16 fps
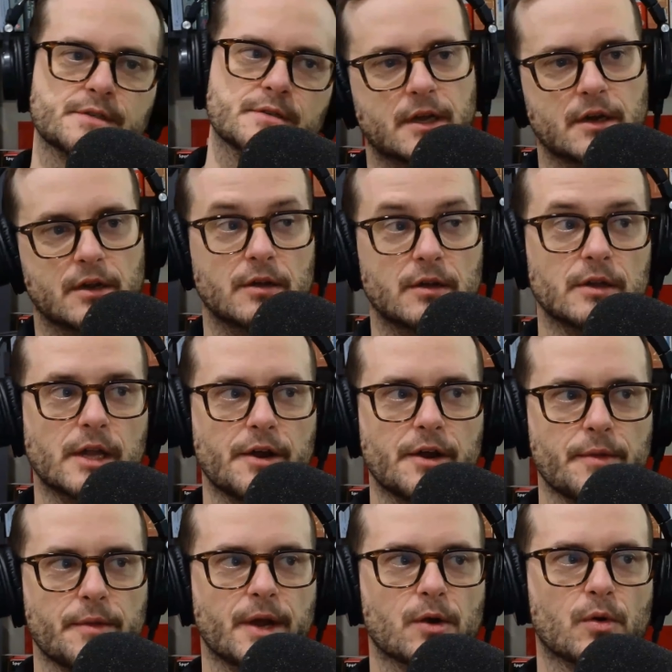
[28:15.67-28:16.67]
And a lot
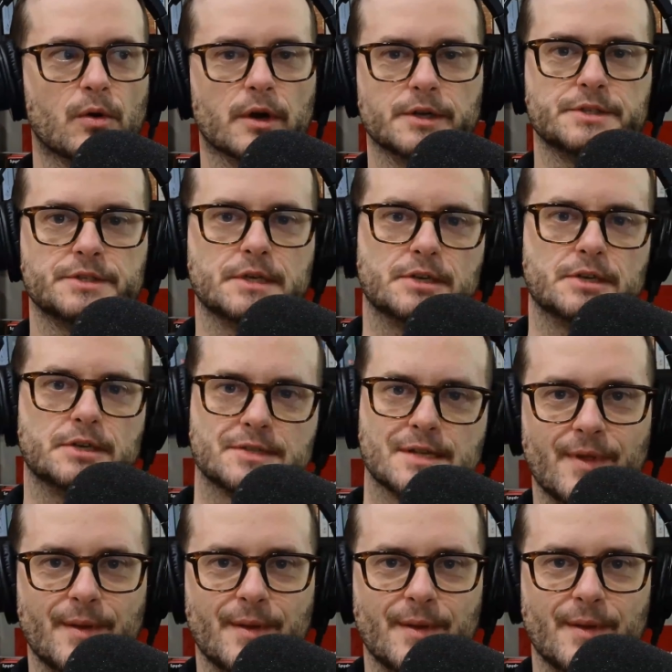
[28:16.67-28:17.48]
of the bigger organizations,